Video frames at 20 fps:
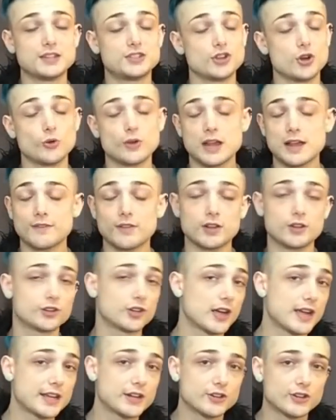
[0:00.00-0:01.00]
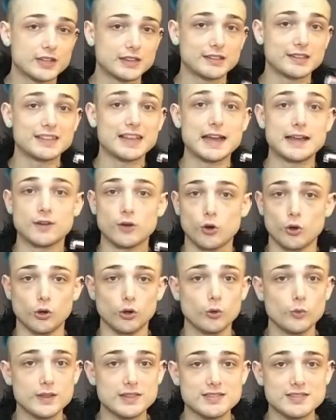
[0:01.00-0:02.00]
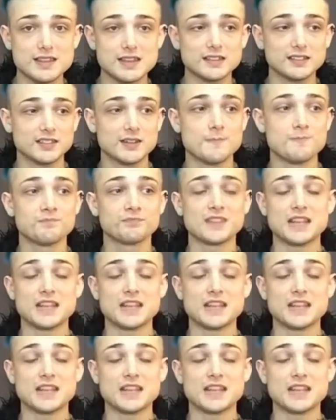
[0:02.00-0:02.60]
I don't have under eye creasing at all with this.